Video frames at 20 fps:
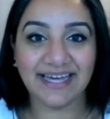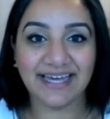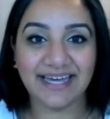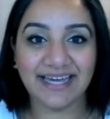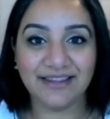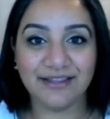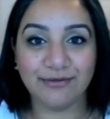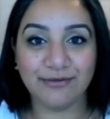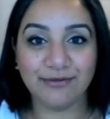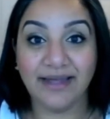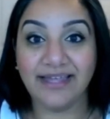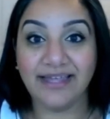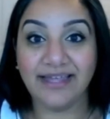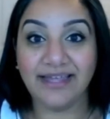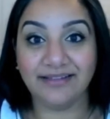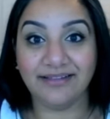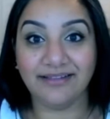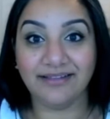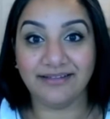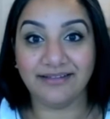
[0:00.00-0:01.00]
the
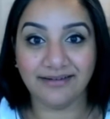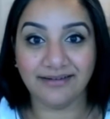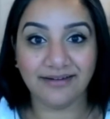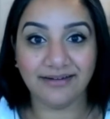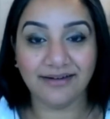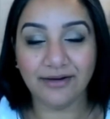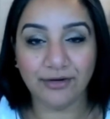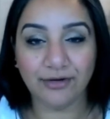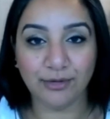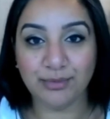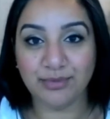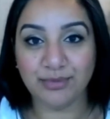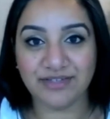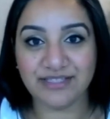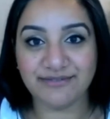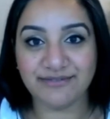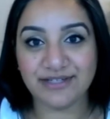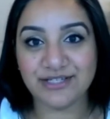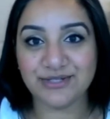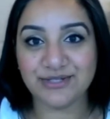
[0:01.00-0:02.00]
regular group of
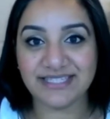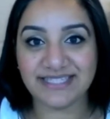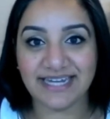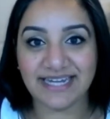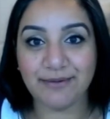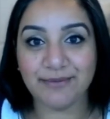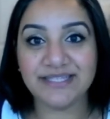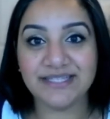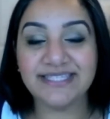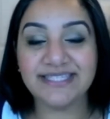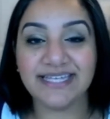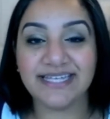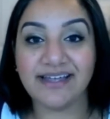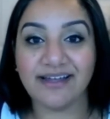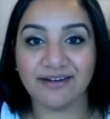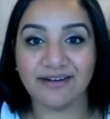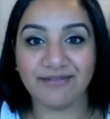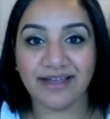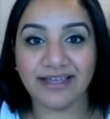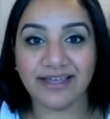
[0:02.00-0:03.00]
individuals that I would see on a
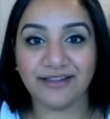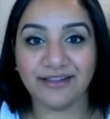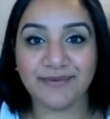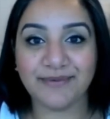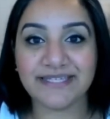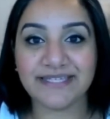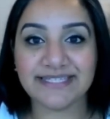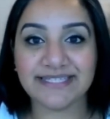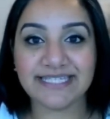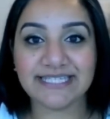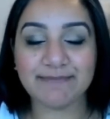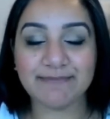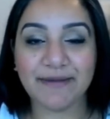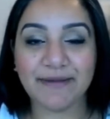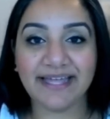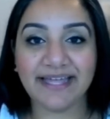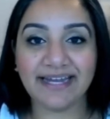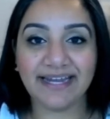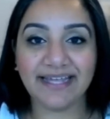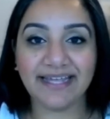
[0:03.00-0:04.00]
regular basis.
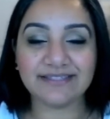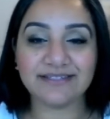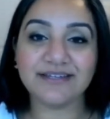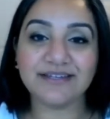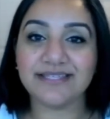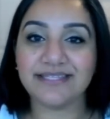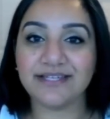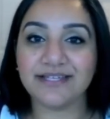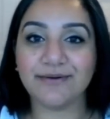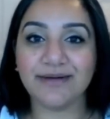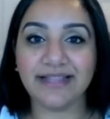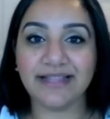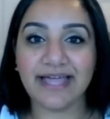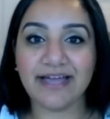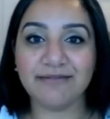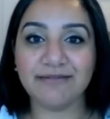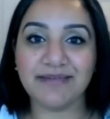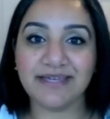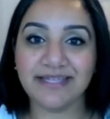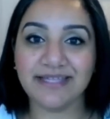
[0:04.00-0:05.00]
But it's also
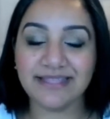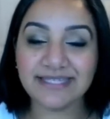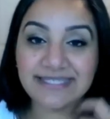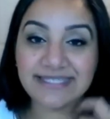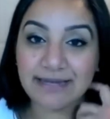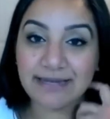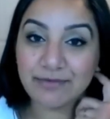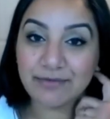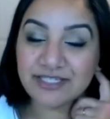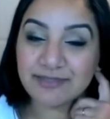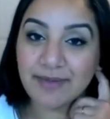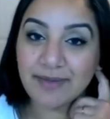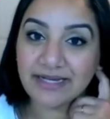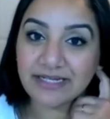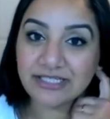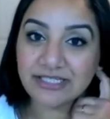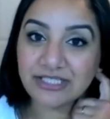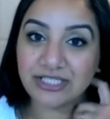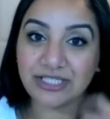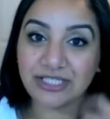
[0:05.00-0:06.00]
allowed me in the same
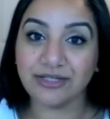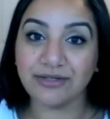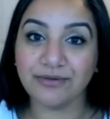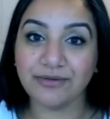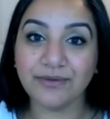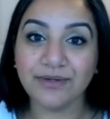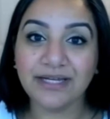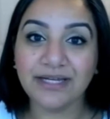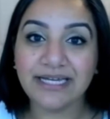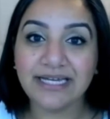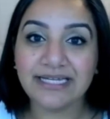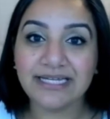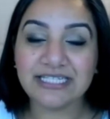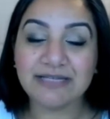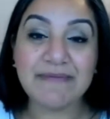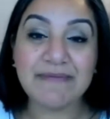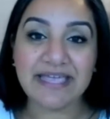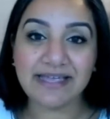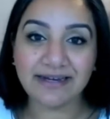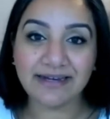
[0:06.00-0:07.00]
respect to
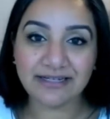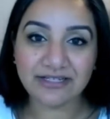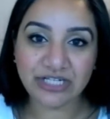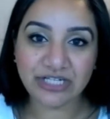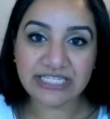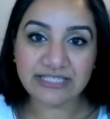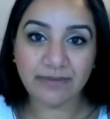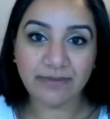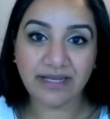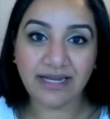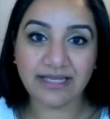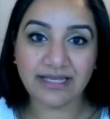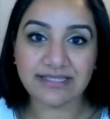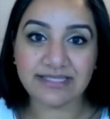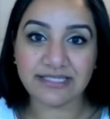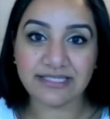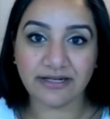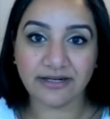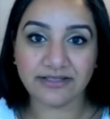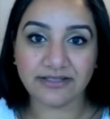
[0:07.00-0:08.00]
make an adjustment and
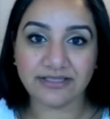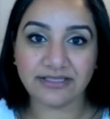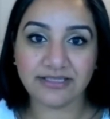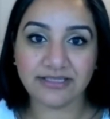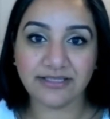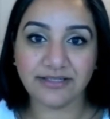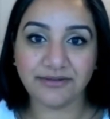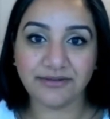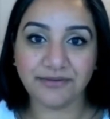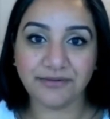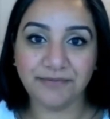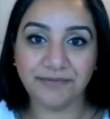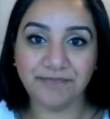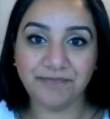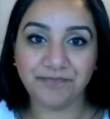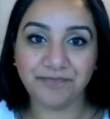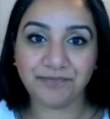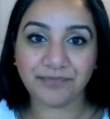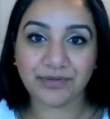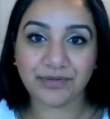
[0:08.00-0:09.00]
start to
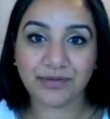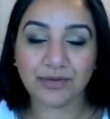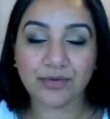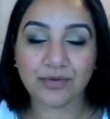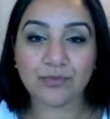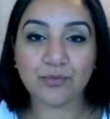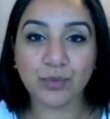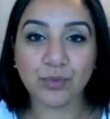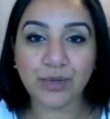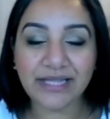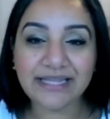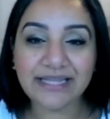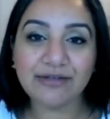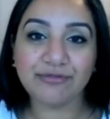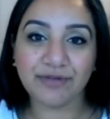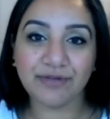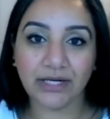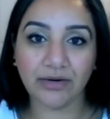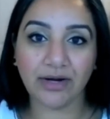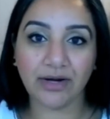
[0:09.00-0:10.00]
really
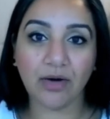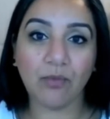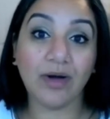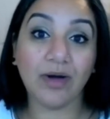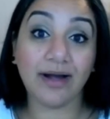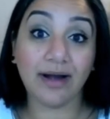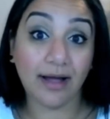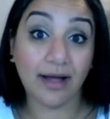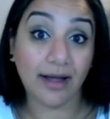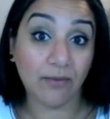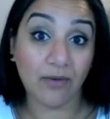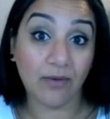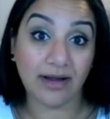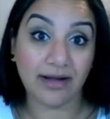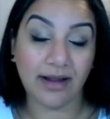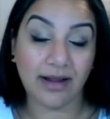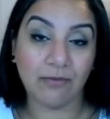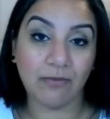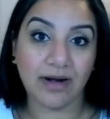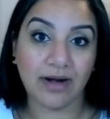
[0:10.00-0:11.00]
figure out what I want
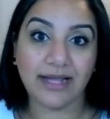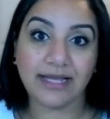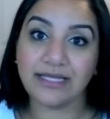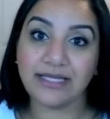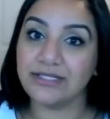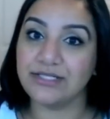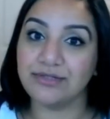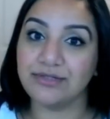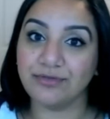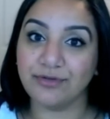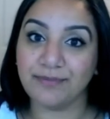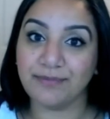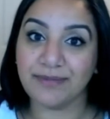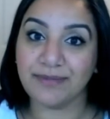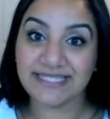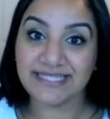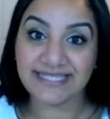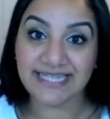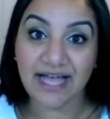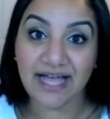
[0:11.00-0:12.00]
and what I can do for
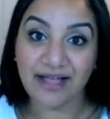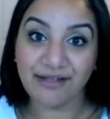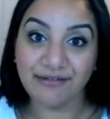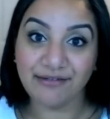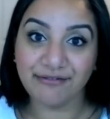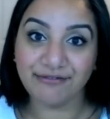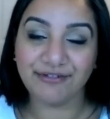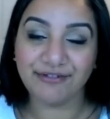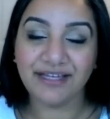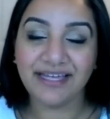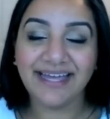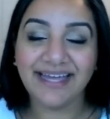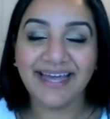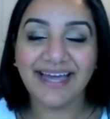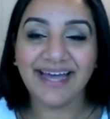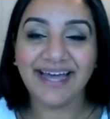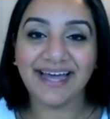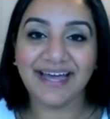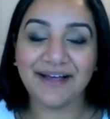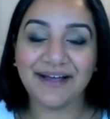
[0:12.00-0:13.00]
myself,
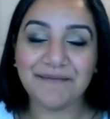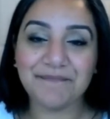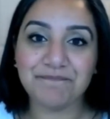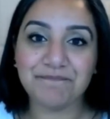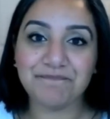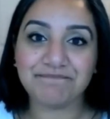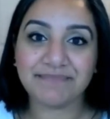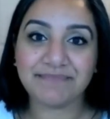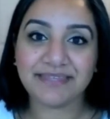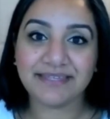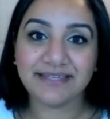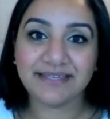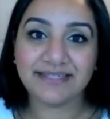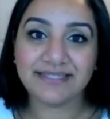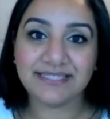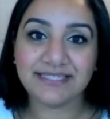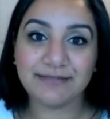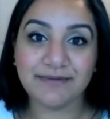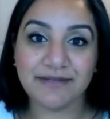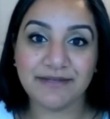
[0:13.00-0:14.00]

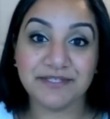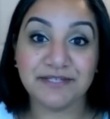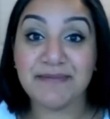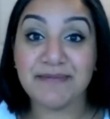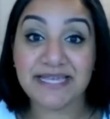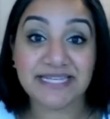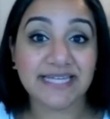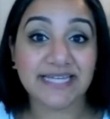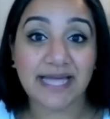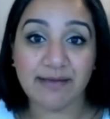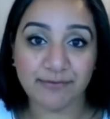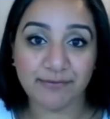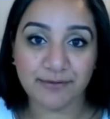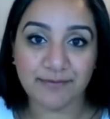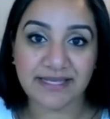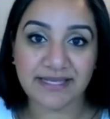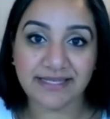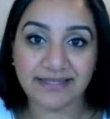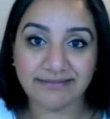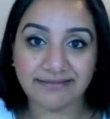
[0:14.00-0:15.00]
to be able to make time for
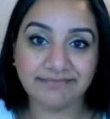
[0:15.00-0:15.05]
me.